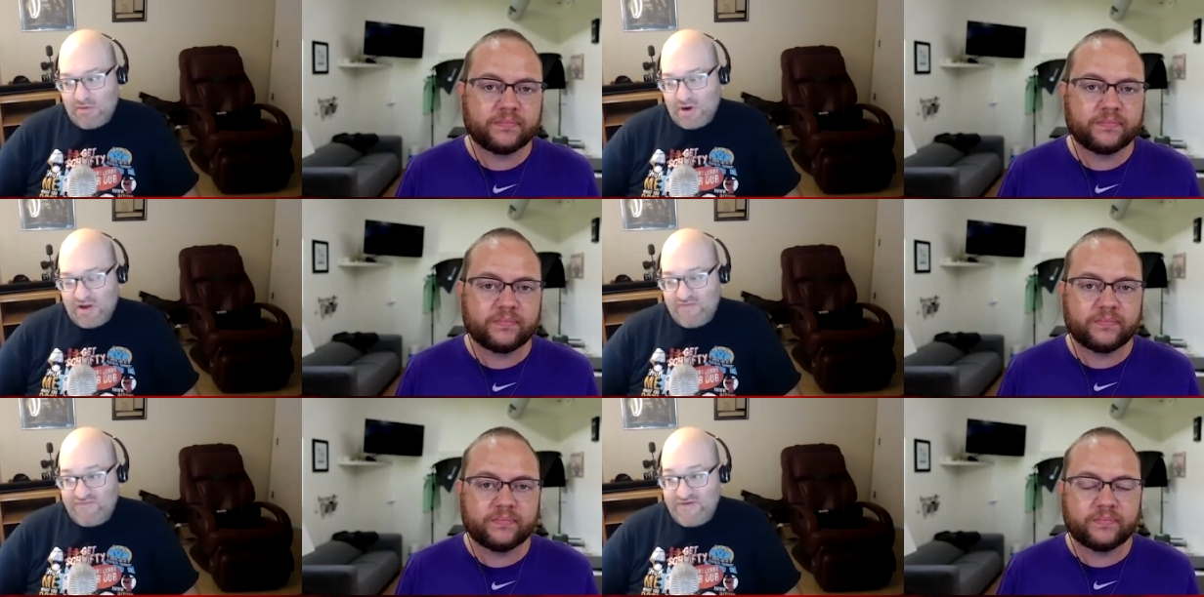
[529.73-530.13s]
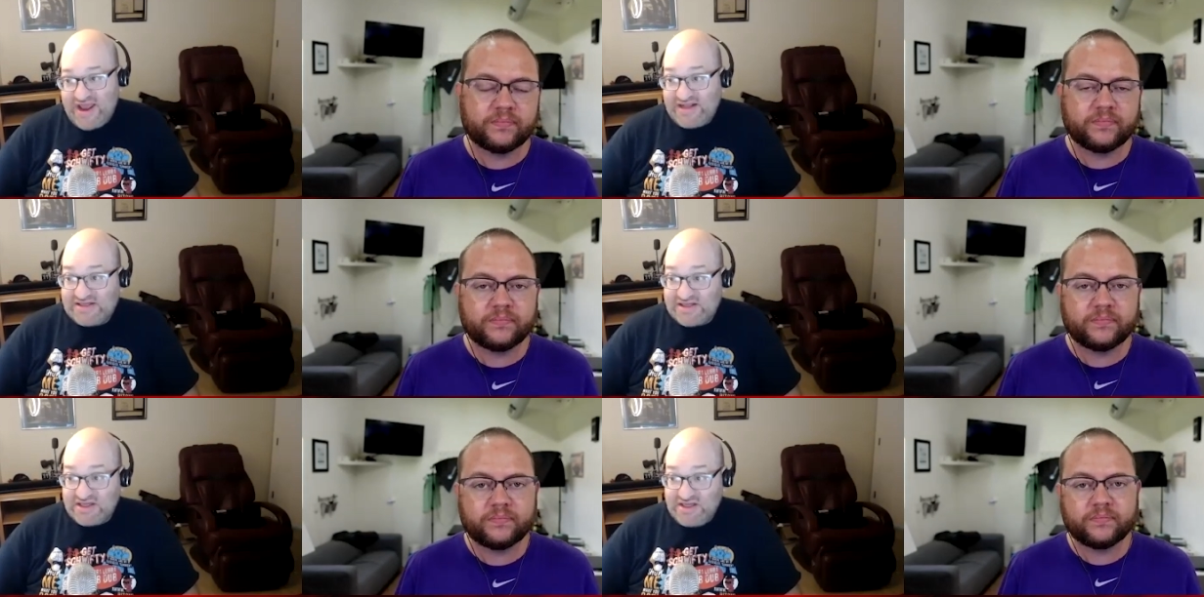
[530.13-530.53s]

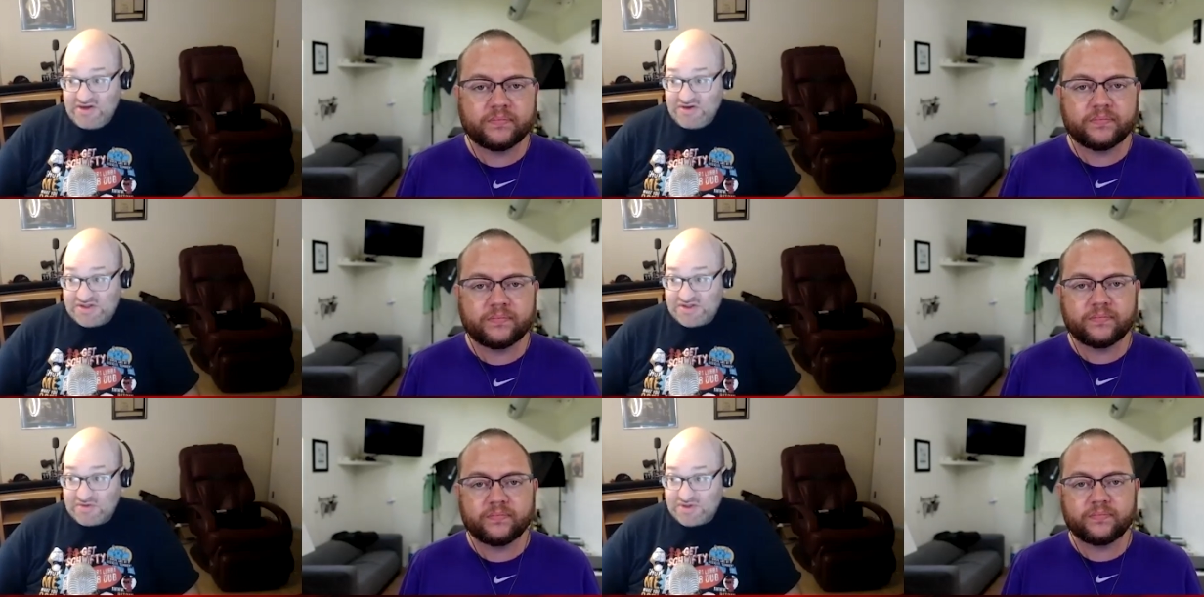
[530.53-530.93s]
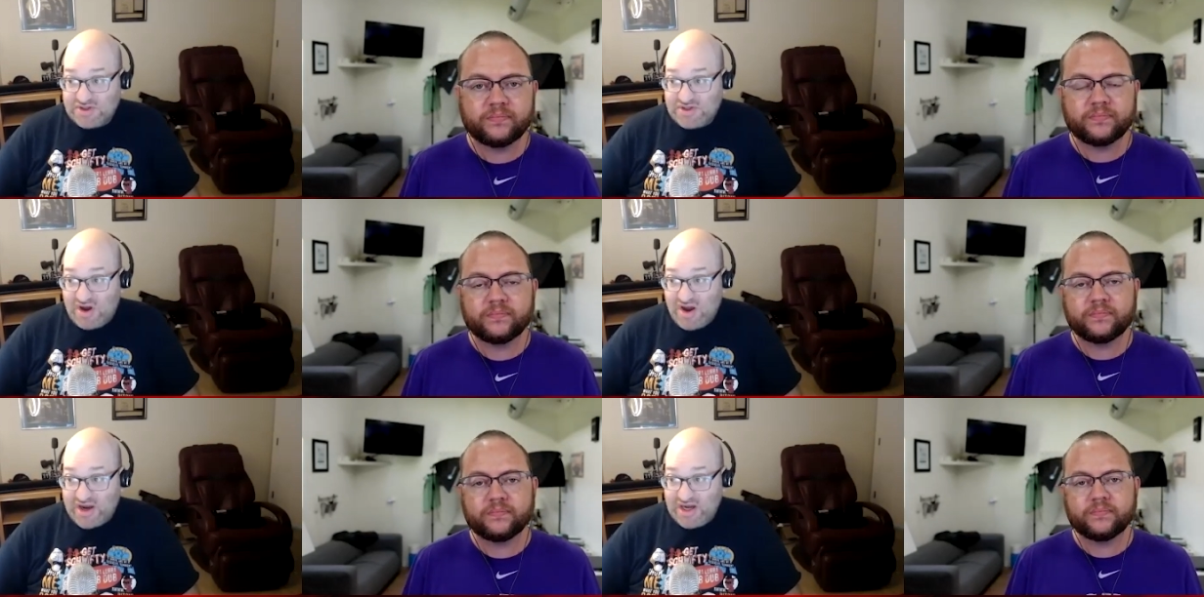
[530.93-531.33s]
Speaker 1: advanced the user we're
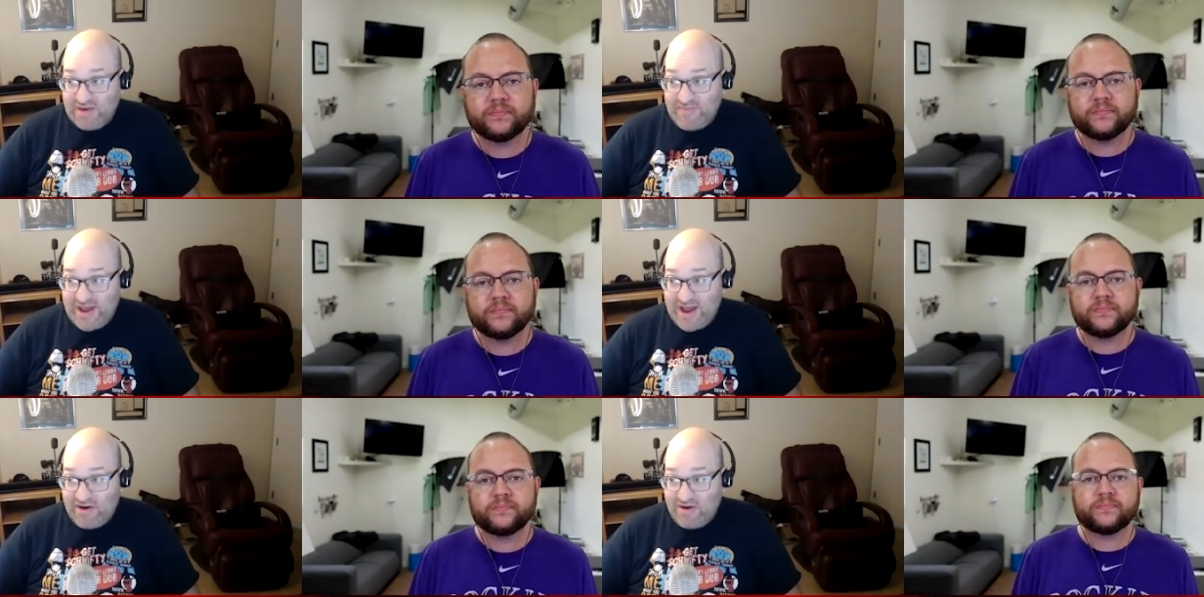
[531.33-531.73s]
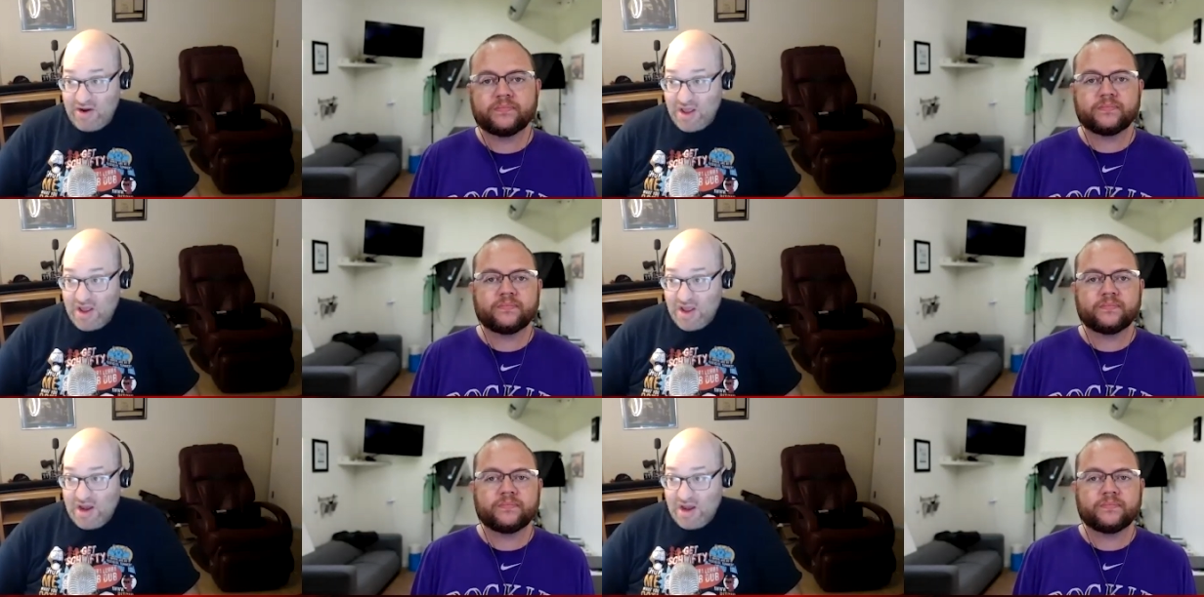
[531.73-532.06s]
talking about.